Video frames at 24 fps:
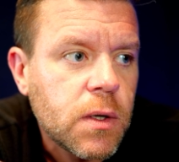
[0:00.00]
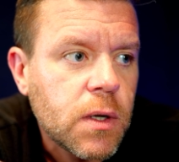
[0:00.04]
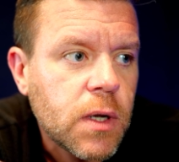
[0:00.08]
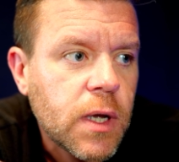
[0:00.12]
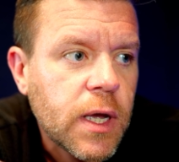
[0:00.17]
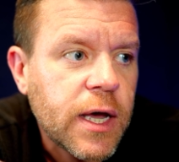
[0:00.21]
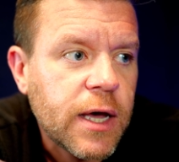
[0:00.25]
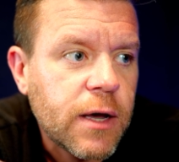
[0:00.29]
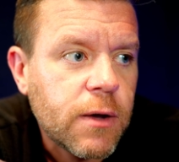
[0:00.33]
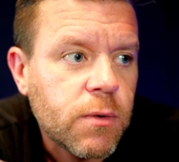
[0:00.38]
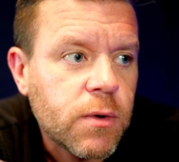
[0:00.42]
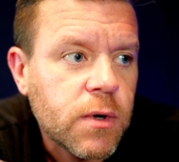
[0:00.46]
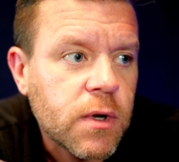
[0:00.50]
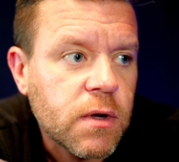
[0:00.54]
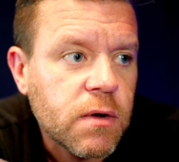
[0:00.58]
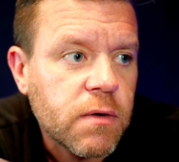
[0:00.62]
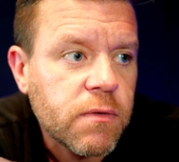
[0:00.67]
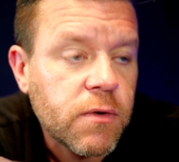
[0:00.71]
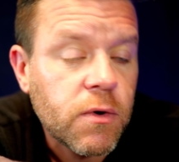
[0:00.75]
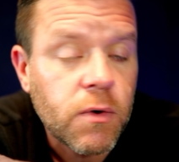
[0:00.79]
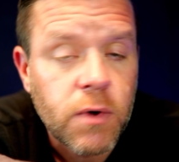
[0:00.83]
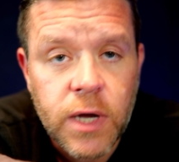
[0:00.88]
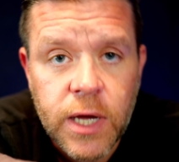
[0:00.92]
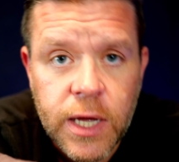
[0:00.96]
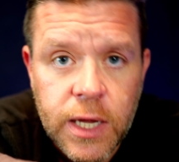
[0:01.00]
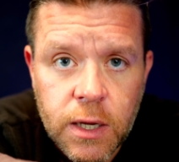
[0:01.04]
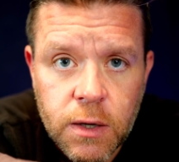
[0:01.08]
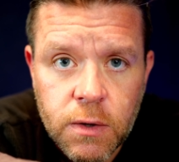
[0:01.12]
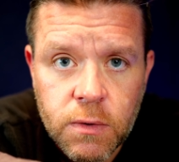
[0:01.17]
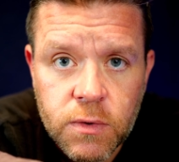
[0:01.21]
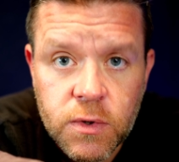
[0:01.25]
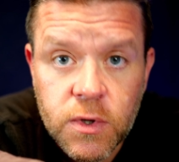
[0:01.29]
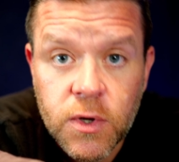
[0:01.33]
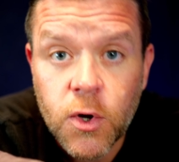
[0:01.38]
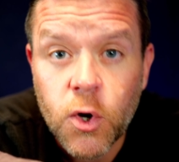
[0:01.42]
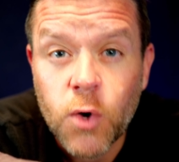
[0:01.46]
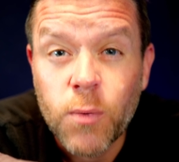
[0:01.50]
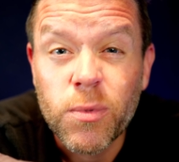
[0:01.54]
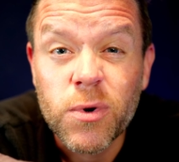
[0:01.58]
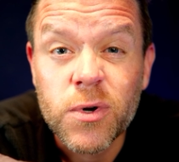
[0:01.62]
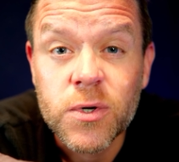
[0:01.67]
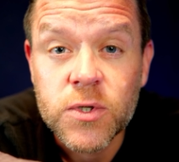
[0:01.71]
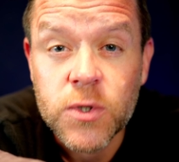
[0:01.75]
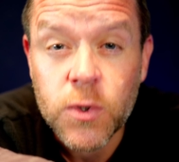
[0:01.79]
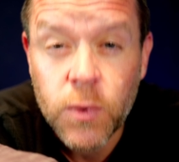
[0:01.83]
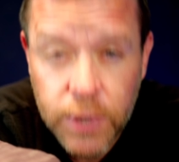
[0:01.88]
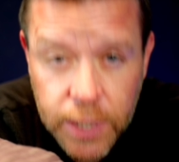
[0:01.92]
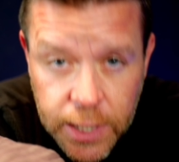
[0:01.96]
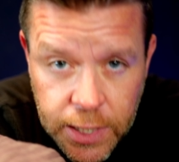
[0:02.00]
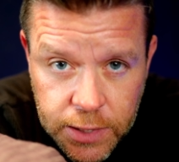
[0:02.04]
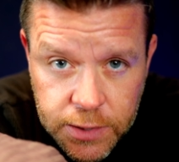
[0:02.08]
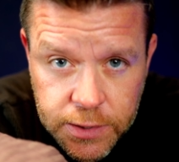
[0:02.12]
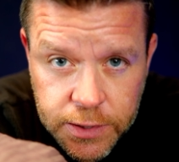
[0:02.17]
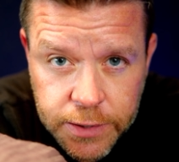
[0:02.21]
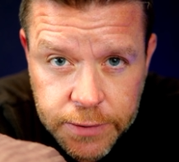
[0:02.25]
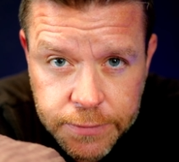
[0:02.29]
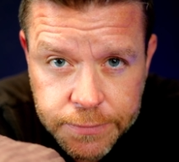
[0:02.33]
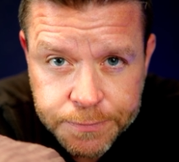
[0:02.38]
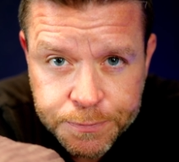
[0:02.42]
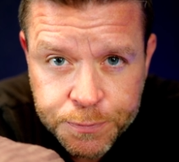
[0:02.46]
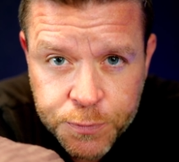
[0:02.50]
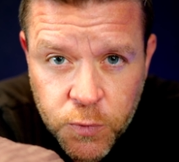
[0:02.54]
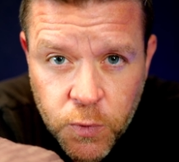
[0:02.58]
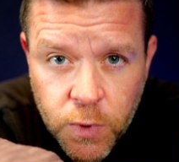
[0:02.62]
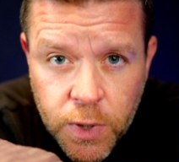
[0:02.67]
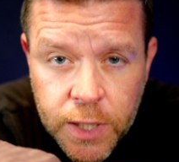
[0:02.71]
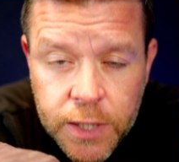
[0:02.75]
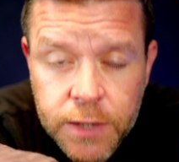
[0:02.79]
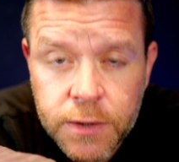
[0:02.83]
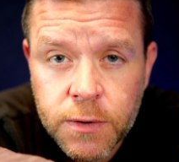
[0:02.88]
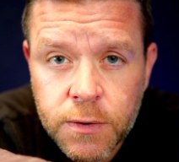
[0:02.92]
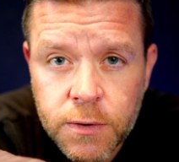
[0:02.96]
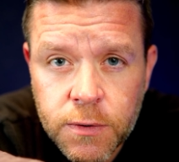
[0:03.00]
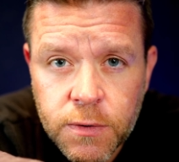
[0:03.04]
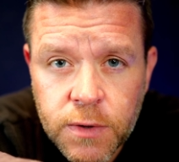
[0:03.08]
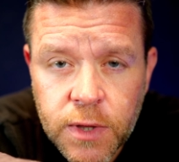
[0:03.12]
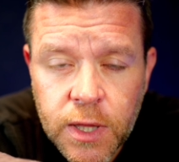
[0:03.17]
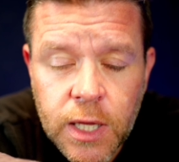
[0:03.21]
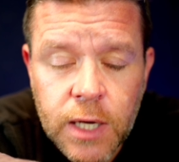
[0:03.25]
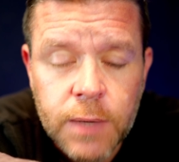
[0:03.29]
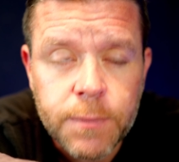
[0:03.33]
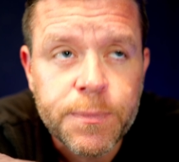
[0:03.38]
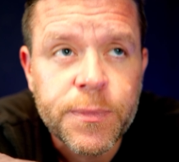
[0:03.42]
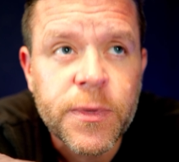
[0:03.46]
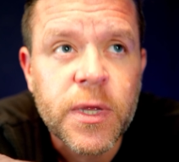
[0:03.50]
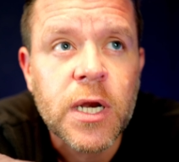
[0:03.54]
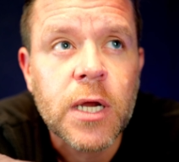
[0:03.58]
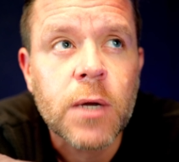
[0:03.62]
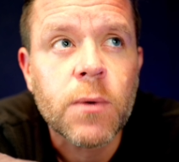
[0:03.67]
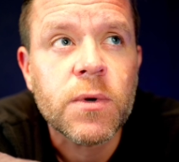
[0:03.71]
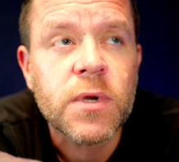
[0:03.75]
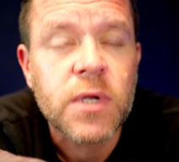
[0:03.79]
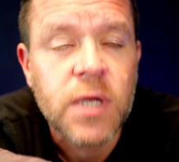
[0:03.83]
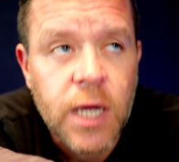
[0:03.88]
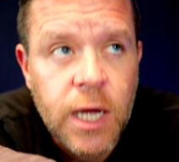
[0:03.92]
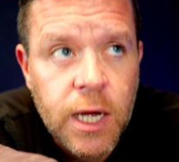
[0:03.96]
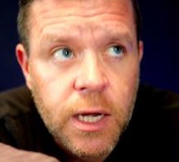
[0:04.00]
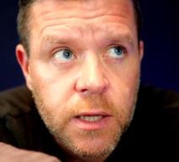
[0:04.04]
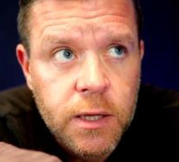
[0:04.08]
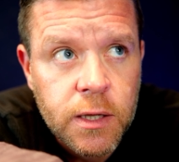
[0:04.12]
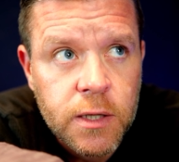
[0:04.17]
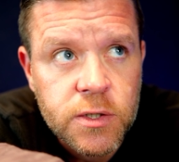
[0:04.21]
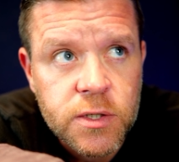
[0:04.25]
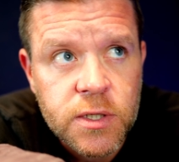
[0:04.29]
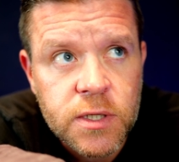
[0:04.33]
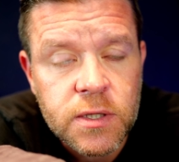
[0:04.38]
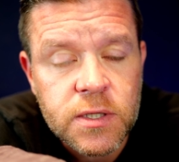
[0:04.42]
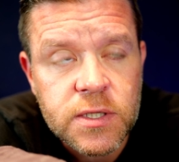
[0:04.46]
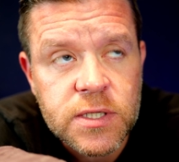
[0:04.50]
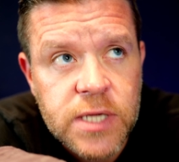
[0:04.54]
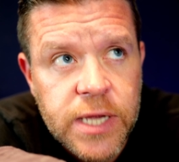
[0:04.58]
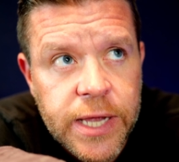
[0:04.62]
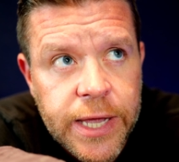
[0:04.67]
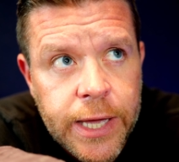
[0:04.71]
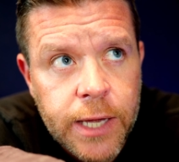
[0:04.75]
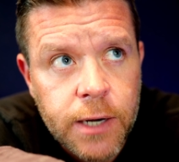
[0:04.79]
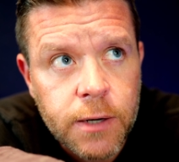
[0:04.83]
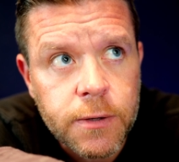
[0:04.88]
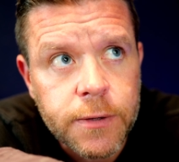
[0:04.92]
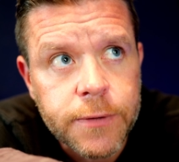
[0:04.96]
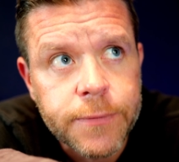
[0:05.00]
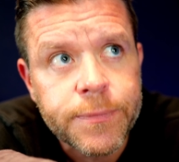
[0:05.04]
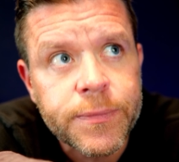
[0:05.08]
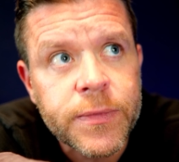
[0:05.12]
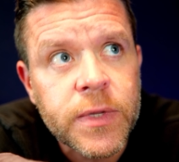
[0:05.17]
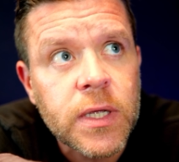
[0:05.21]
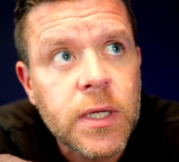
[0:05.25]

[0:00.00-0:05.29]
out of Ohio to go pursue acting, right, you knew that, and I went to college in Seattle,